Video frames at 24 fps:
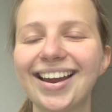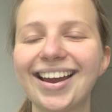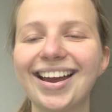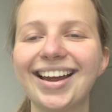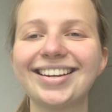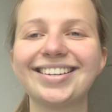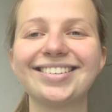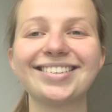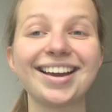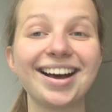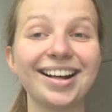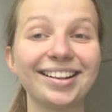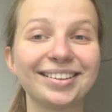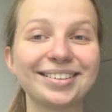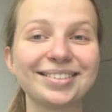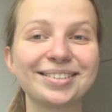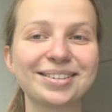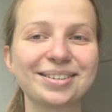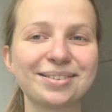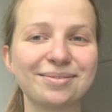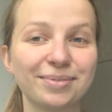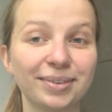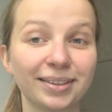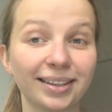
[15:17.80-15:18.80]
a
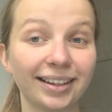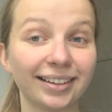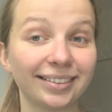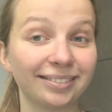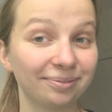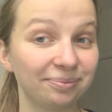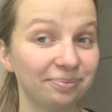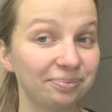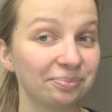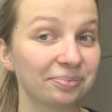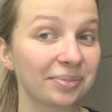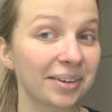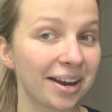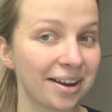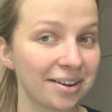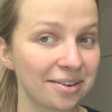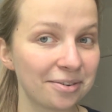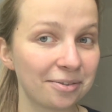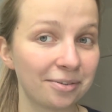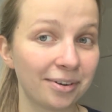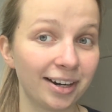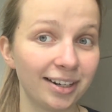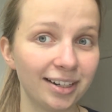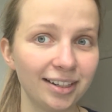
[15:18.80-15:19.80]
challenge to be like, are
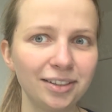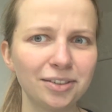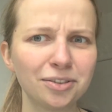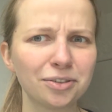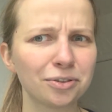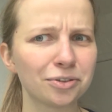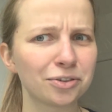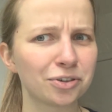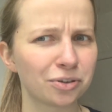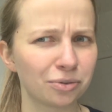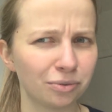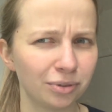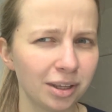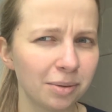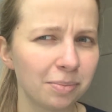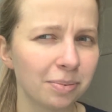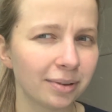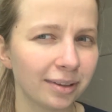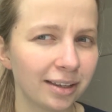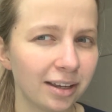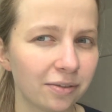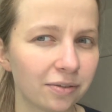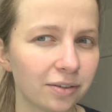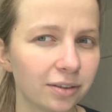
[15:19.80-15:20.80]
you ready? Do you truly
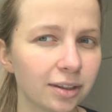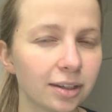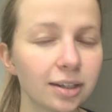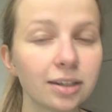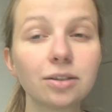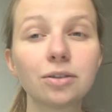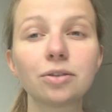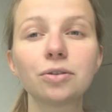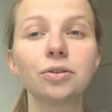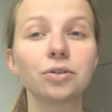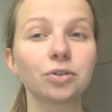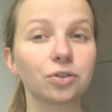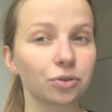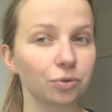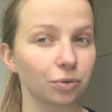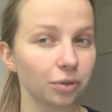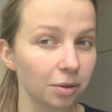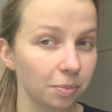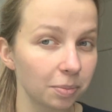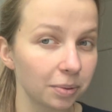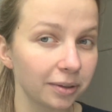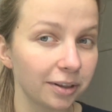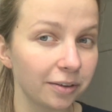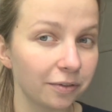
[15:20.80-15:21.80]
believe in this? Do you
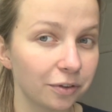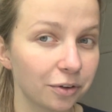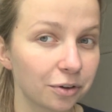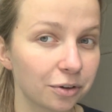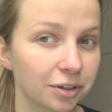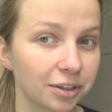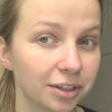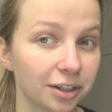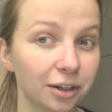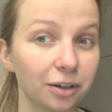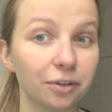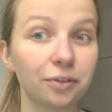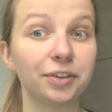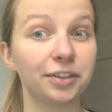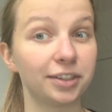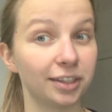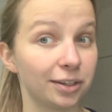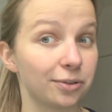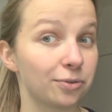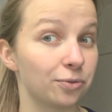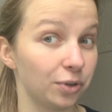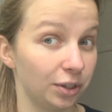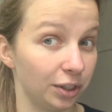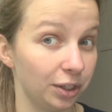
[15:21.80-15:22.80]
truly believe in yourself? Is
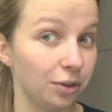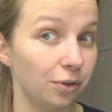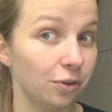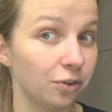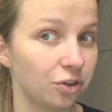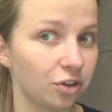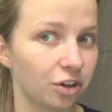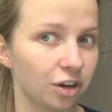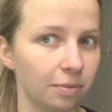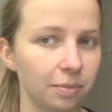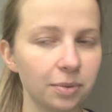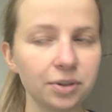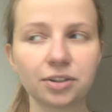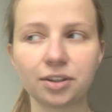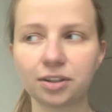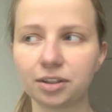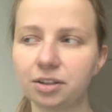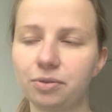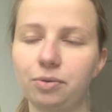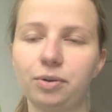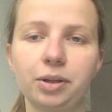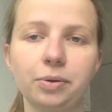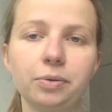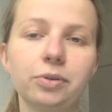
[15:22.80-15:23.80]
this really your dream? Is
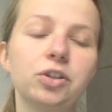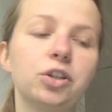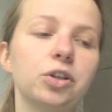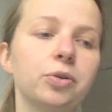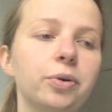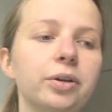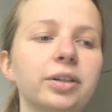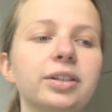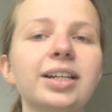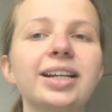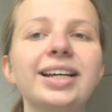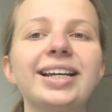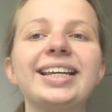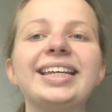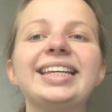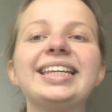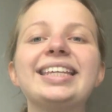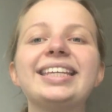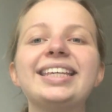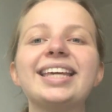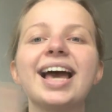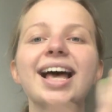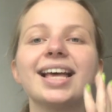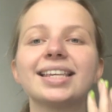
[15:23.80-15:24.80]
this really what you want?
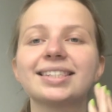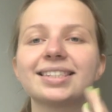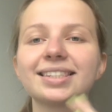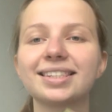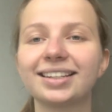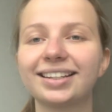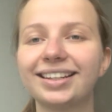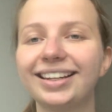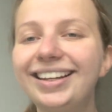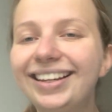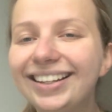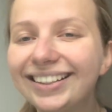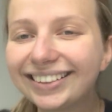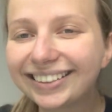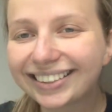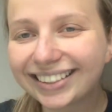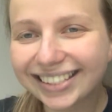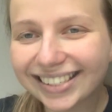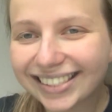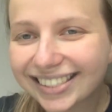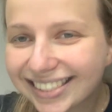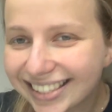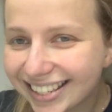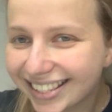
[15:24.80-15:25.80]
Yes,
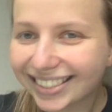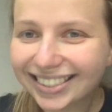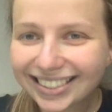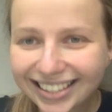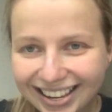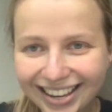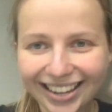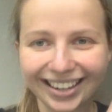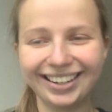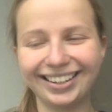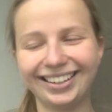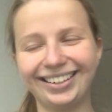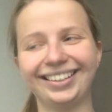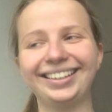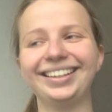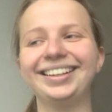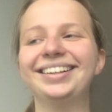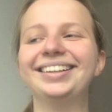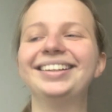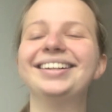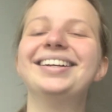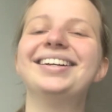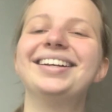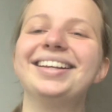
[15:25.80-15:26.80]
this is it.
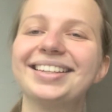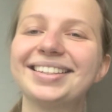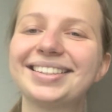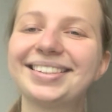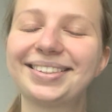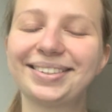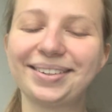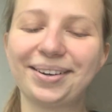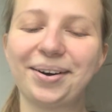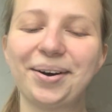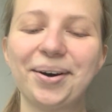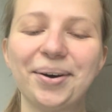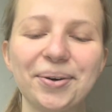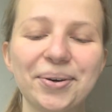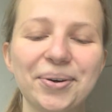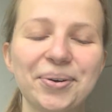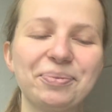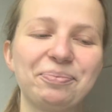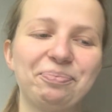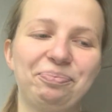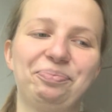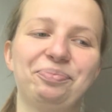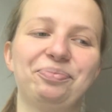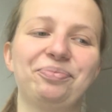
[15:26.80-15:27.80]
So
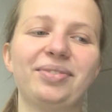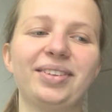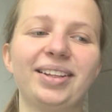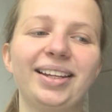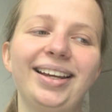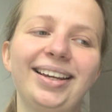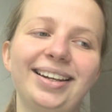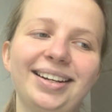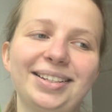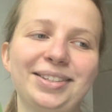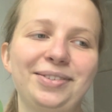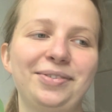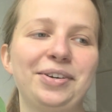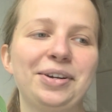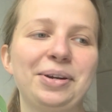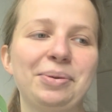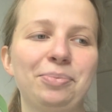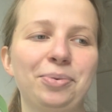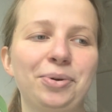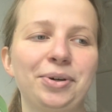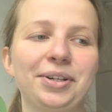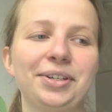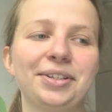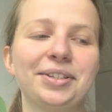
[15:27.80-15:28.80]
it is very
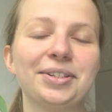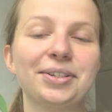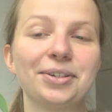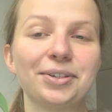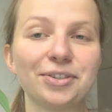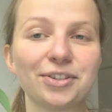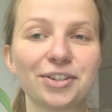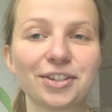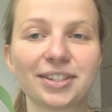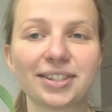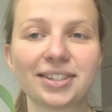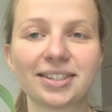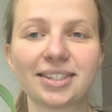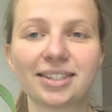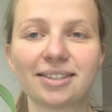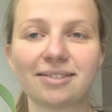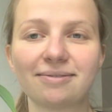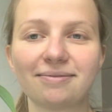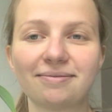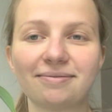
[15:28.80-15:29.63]
important to just